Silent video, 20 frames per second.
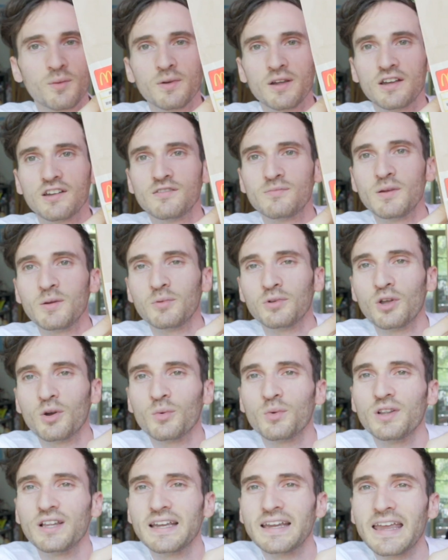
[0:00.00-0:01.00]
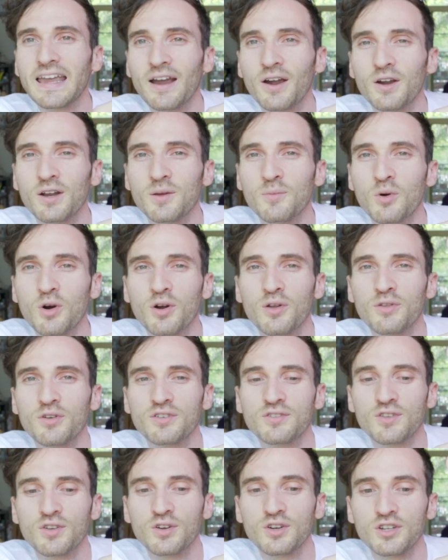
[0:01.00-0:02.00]
because people don't really care anymore.
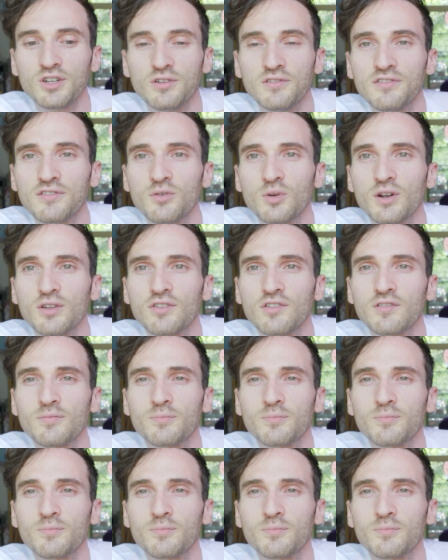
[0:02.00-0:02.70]
They're used to it at this